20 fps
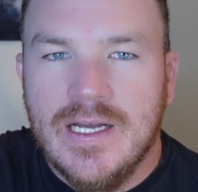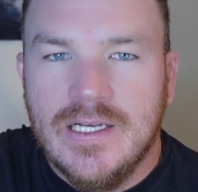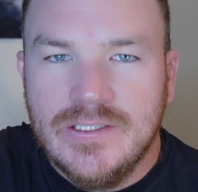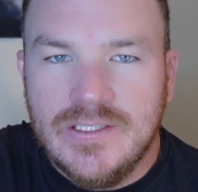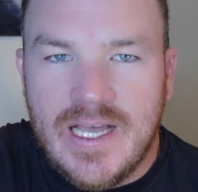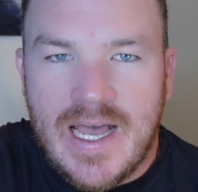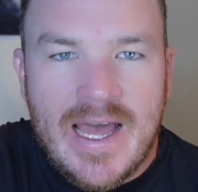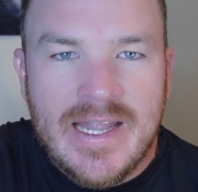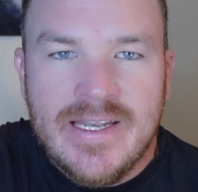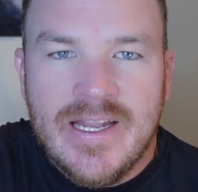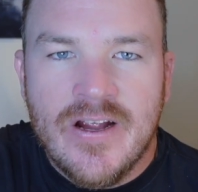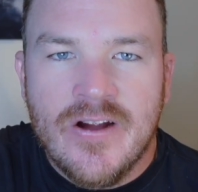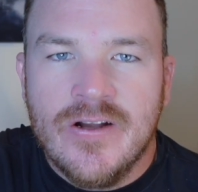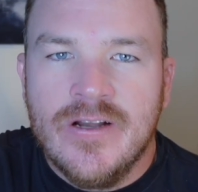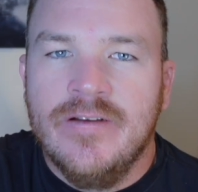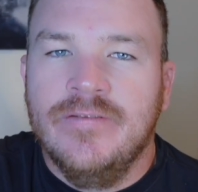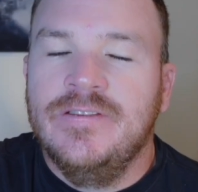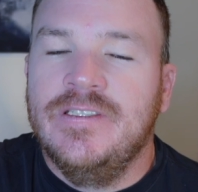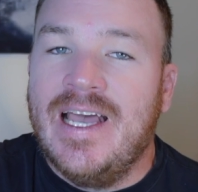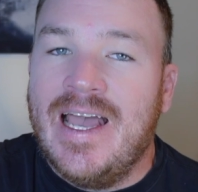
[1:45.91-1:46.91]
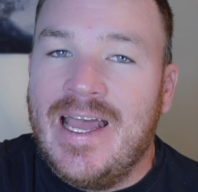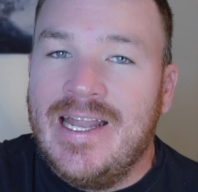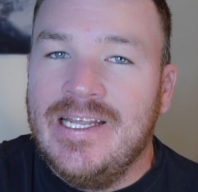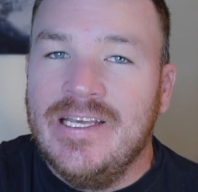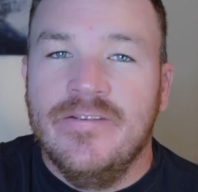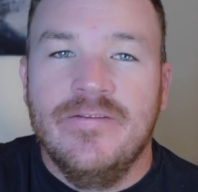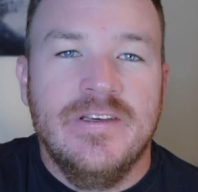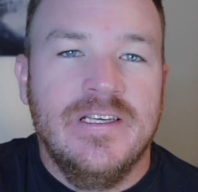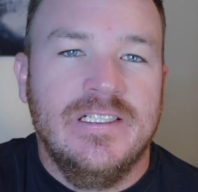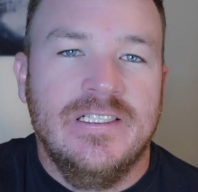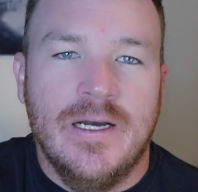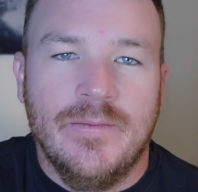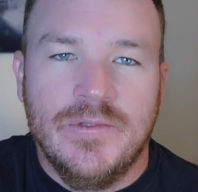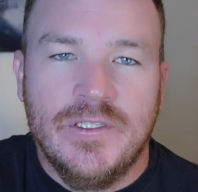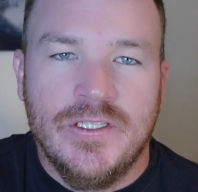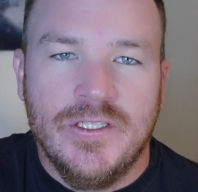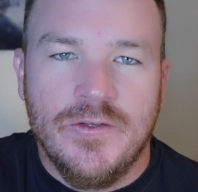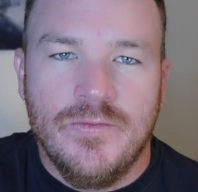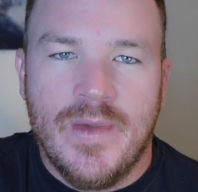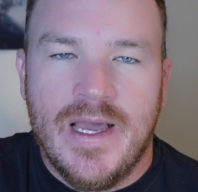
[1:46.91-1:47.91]
To add narrative to any of the
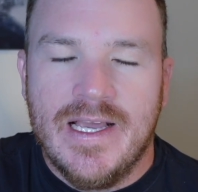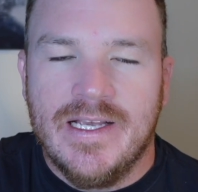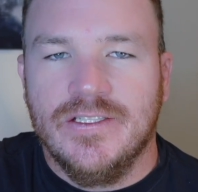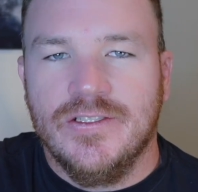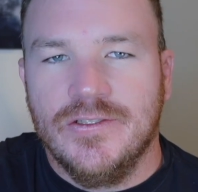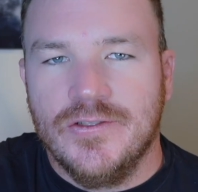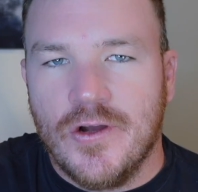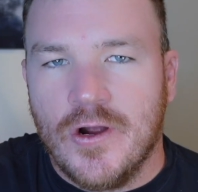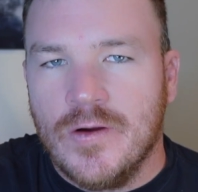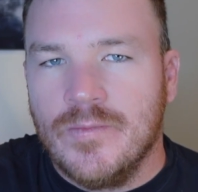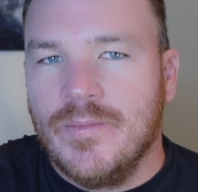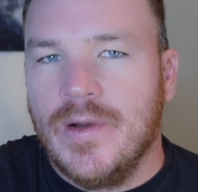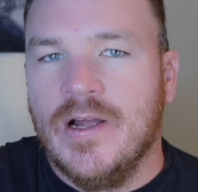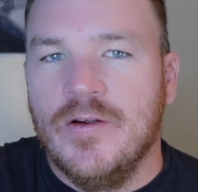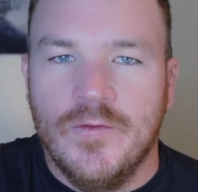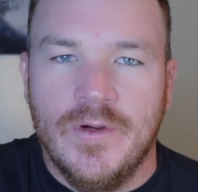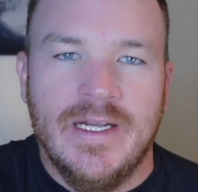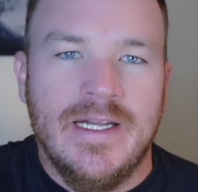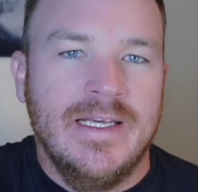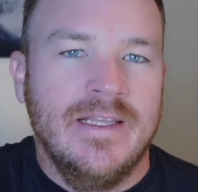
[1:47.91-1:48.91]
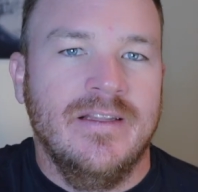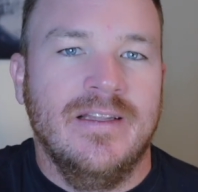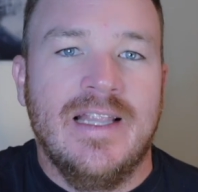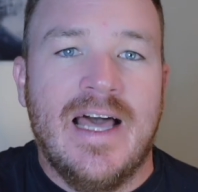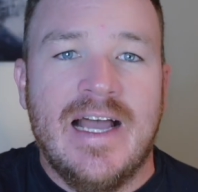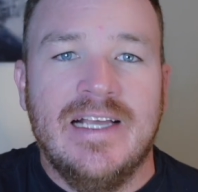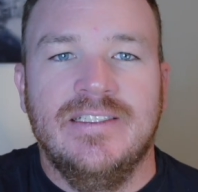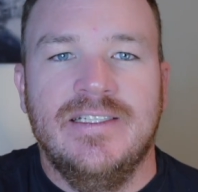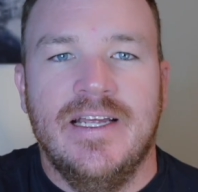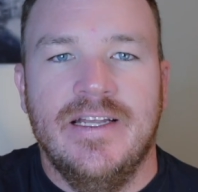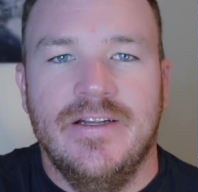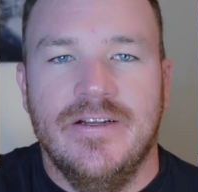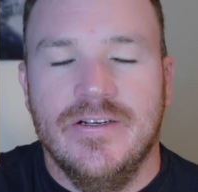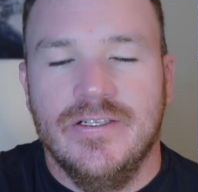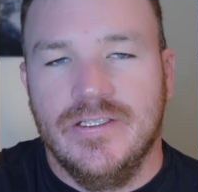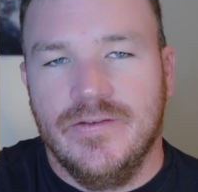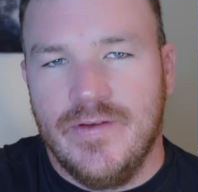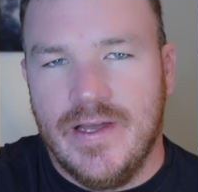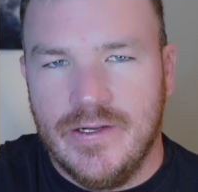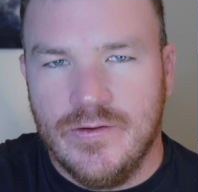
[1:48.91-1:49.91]
assumptions you make, start by reading the last 10
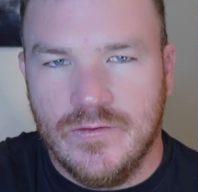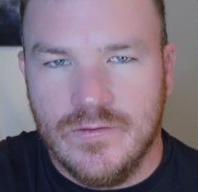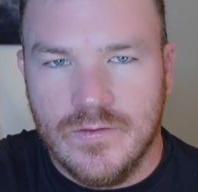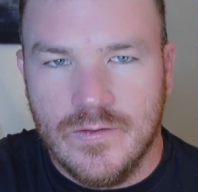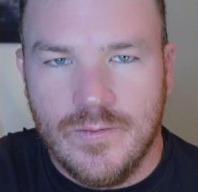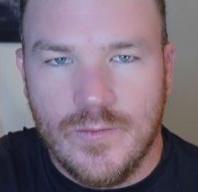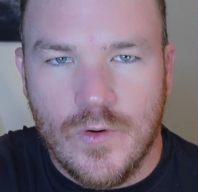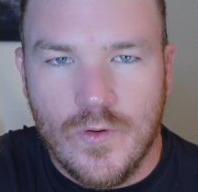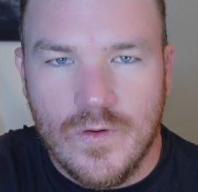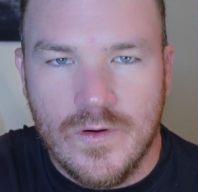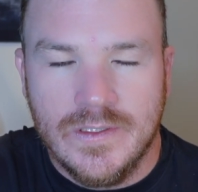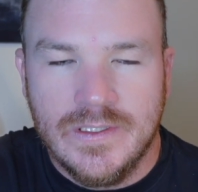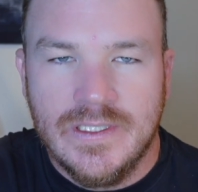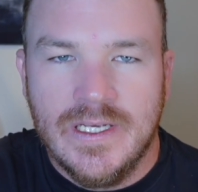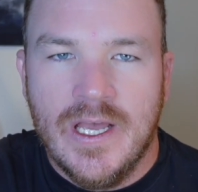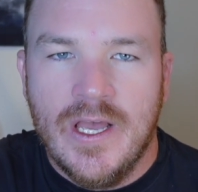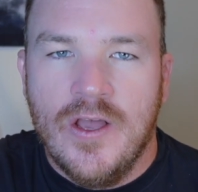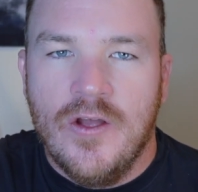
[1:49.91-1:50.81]
years of annual reports.